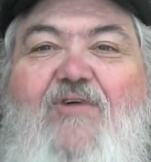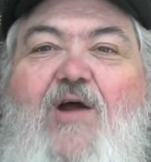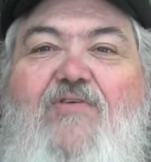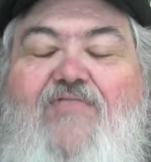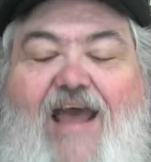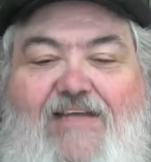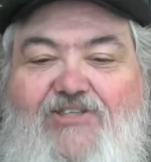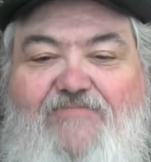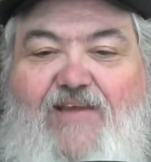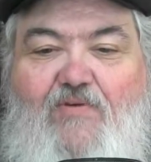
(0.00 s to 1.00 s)
wrong
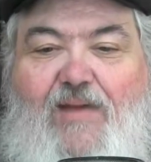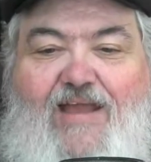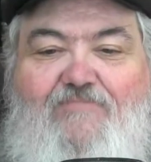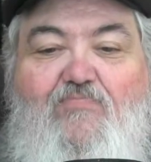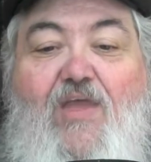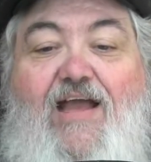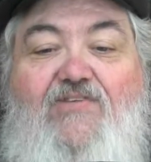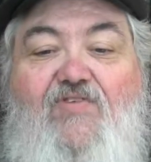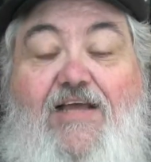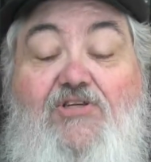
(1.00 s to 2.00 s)
Flash. Never mind.
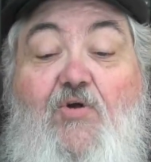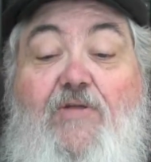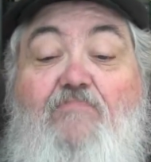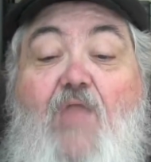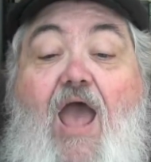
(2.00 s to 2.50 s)
That's Flash Gordon.